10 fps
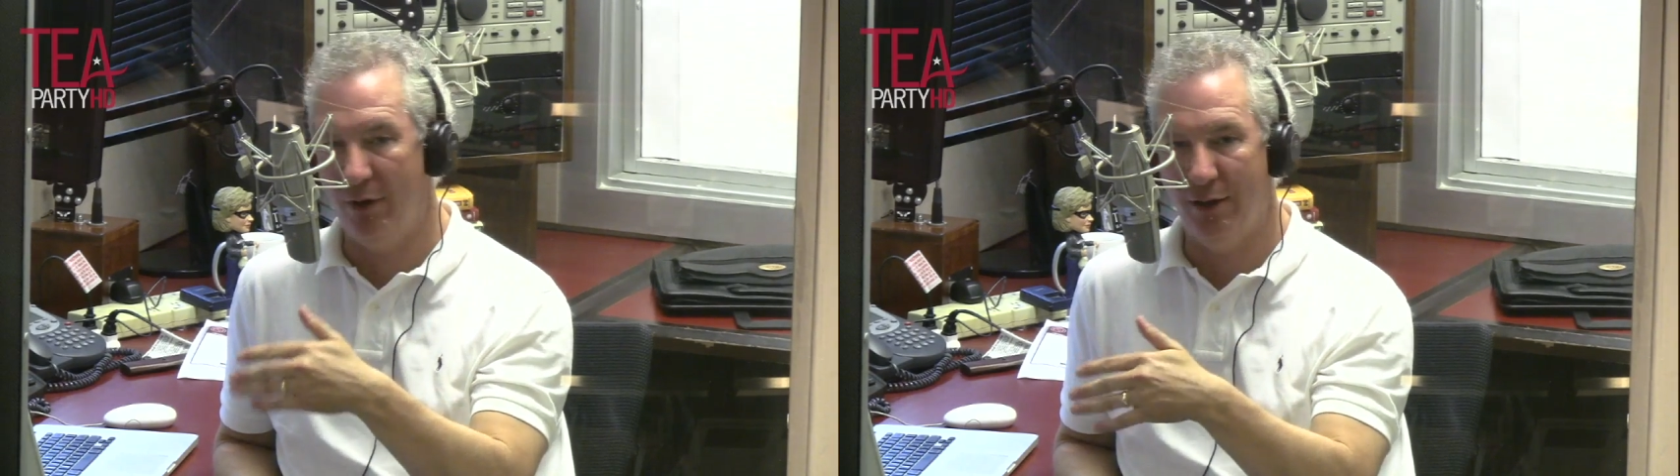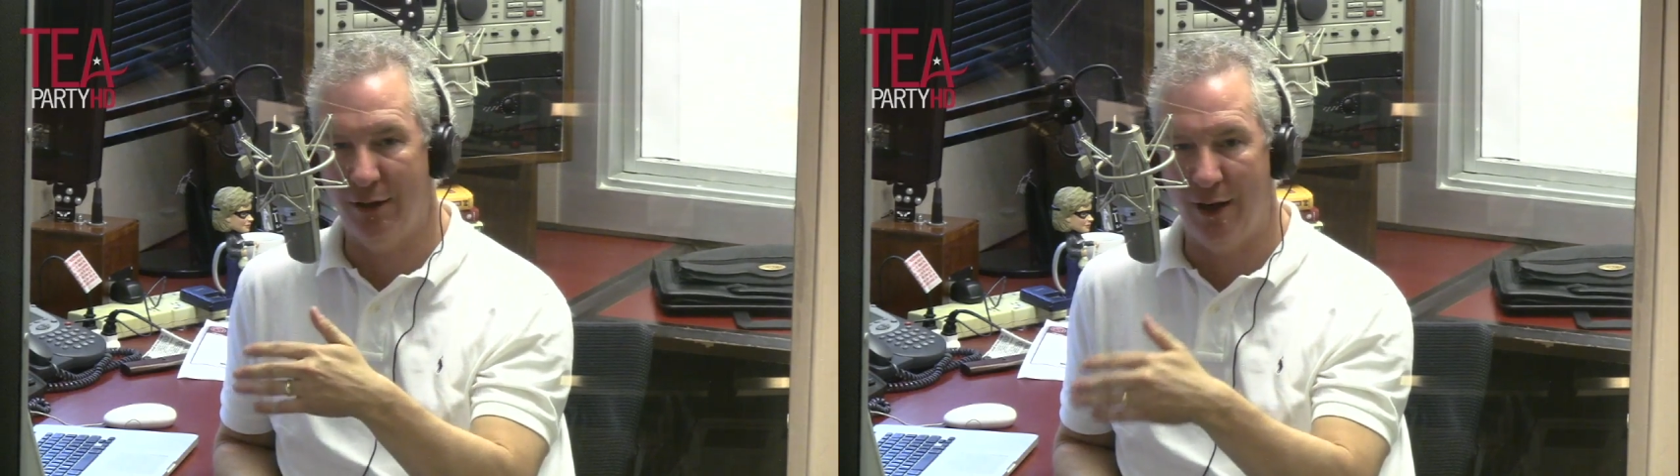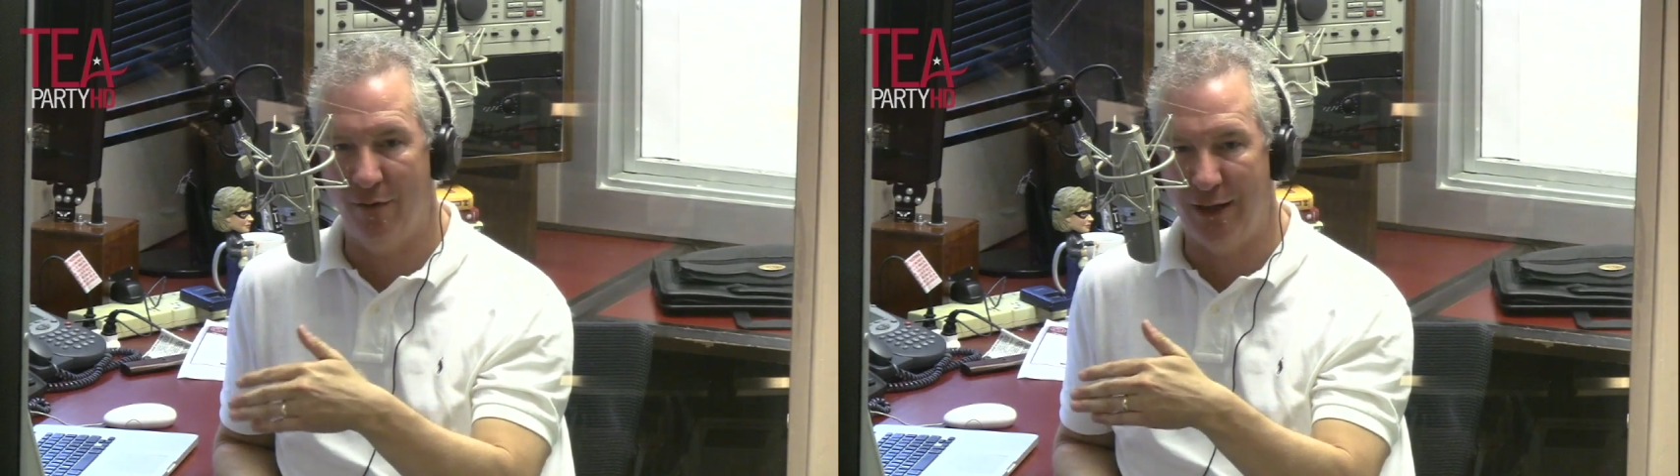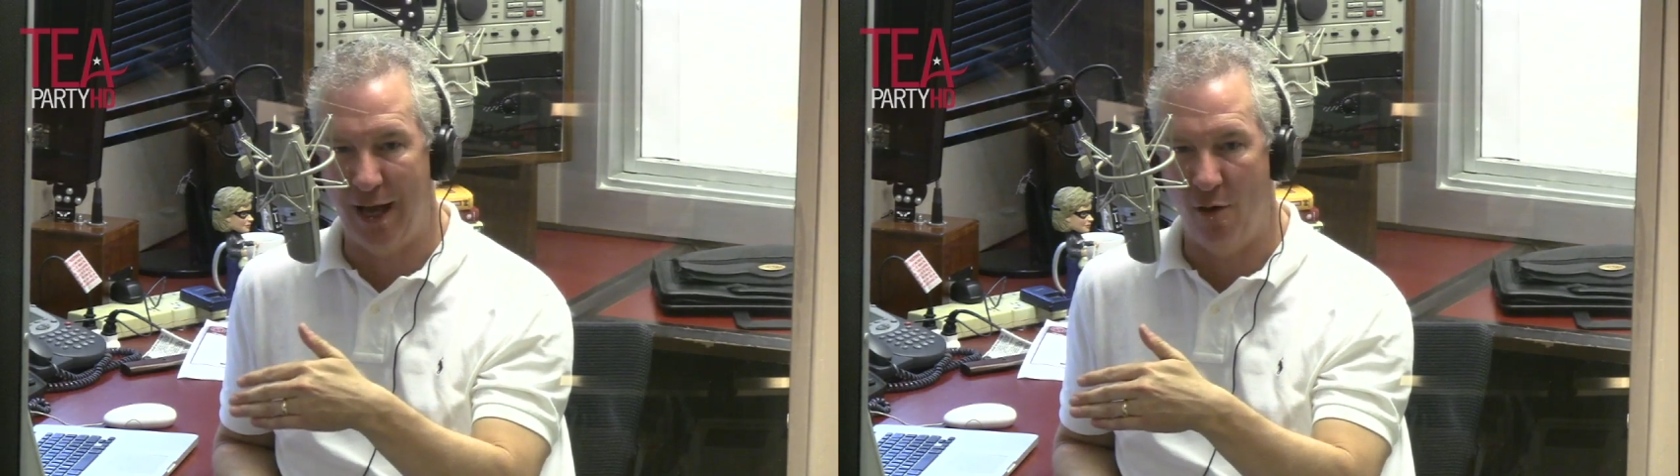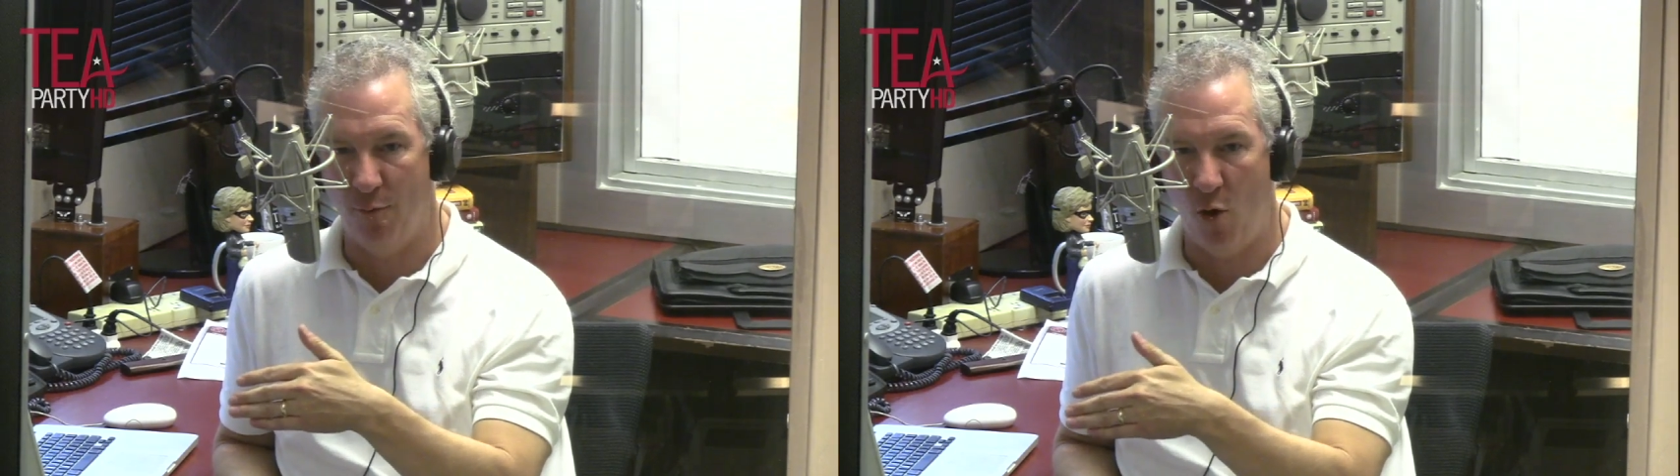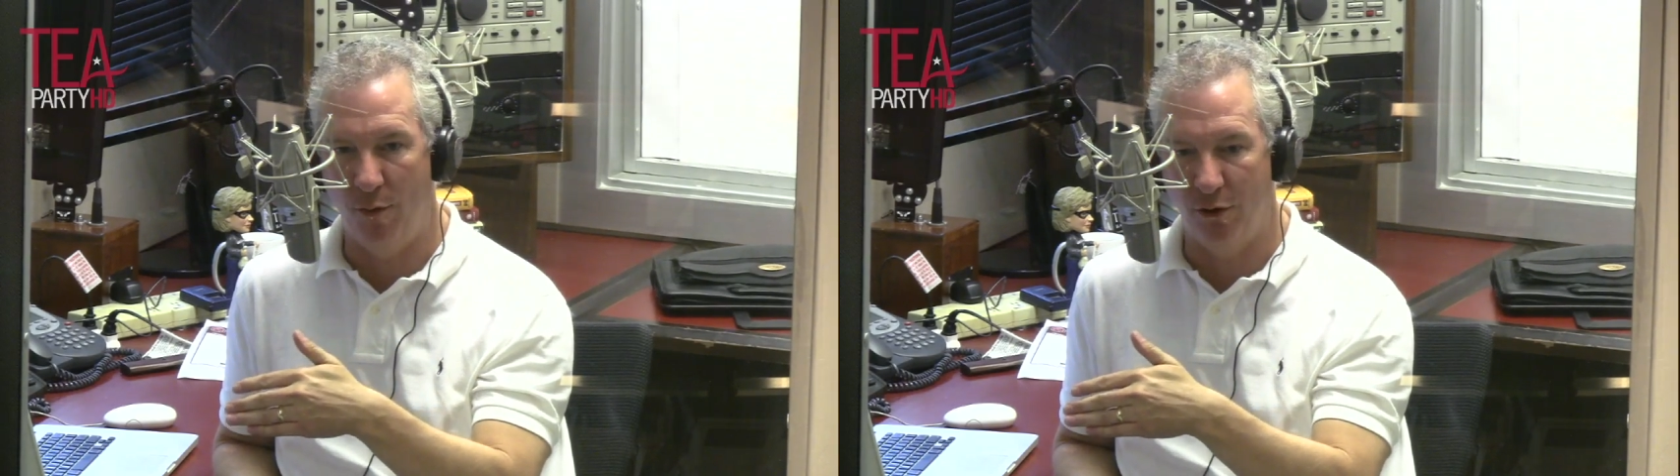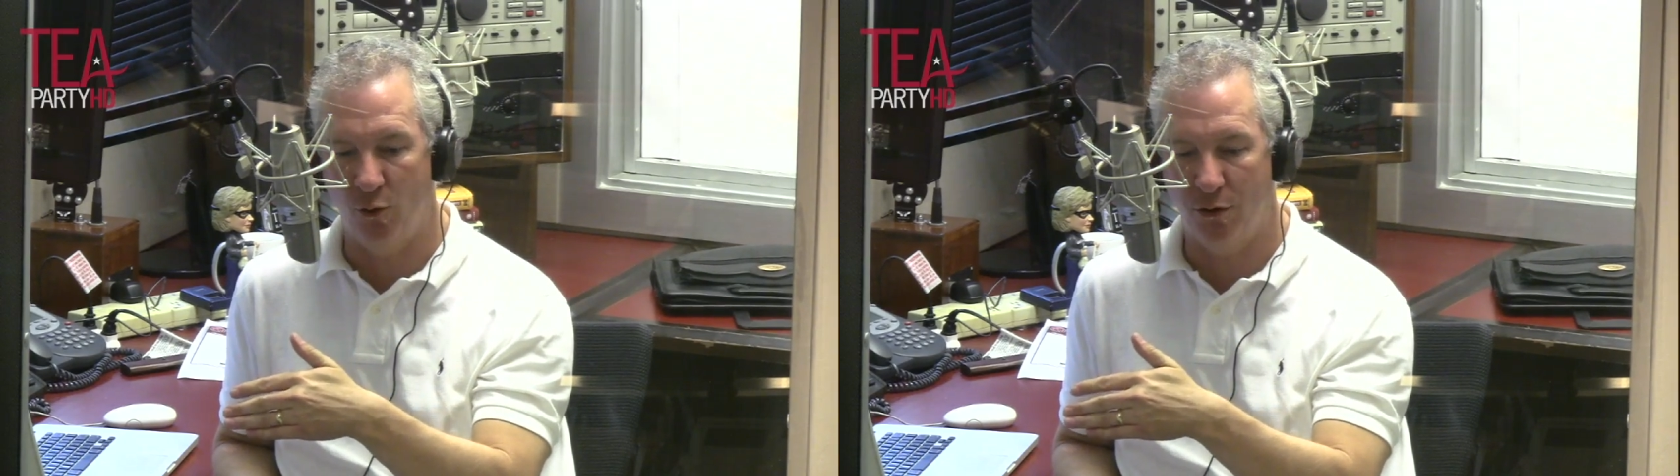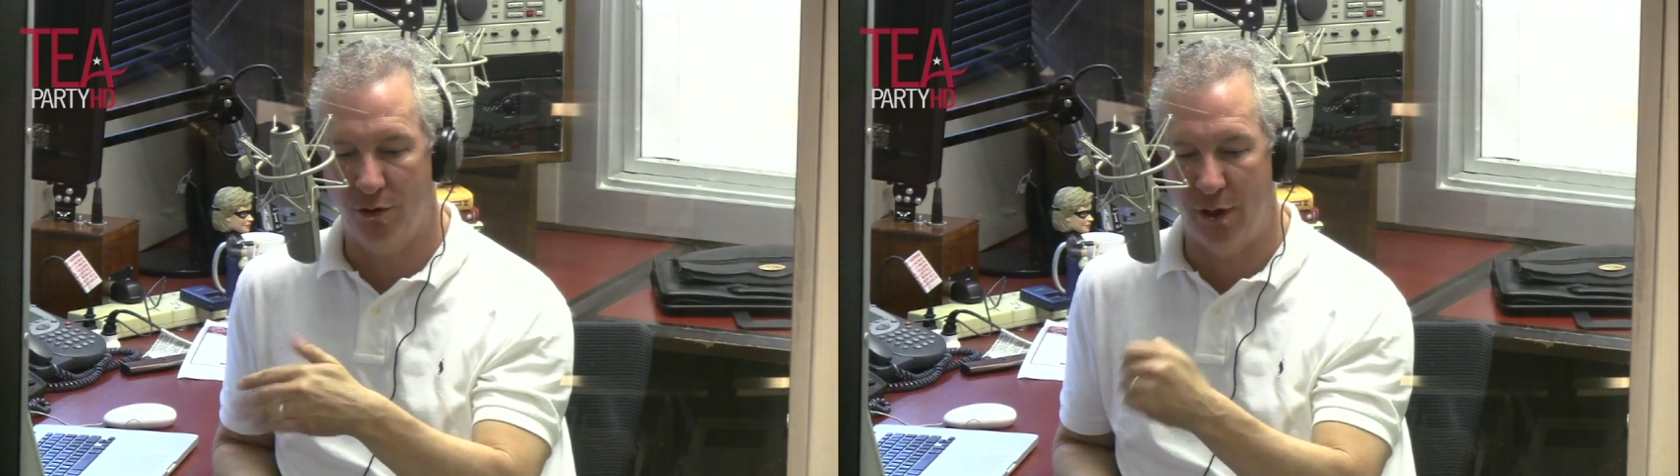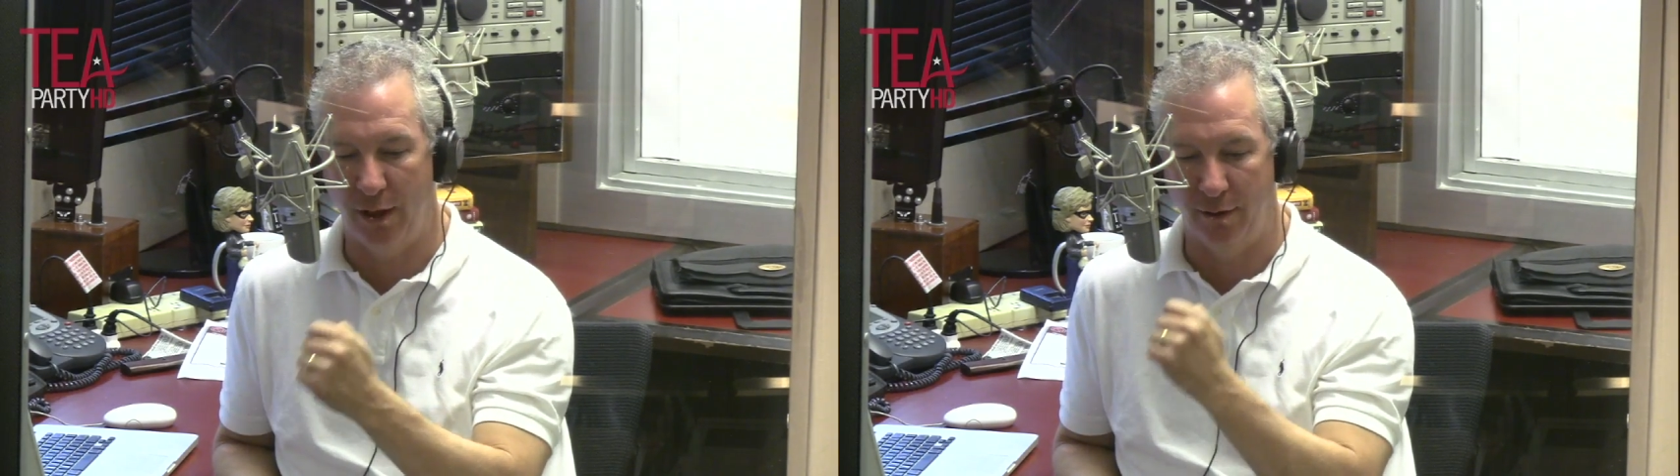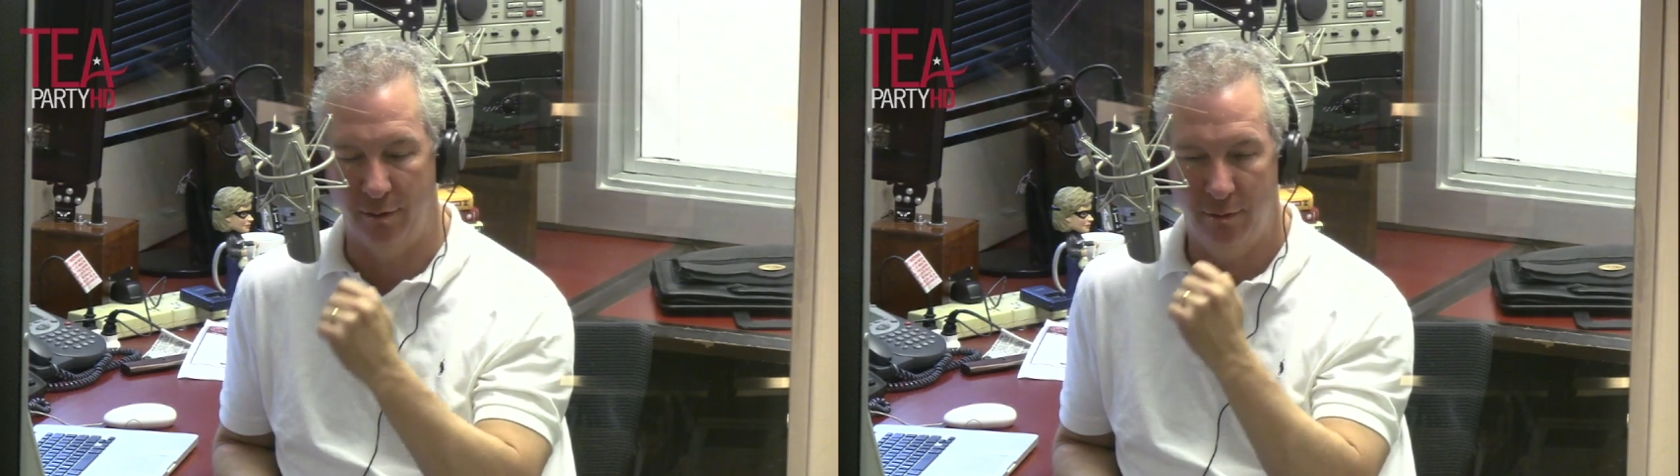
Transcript: with this at every down moment, is what you're saying.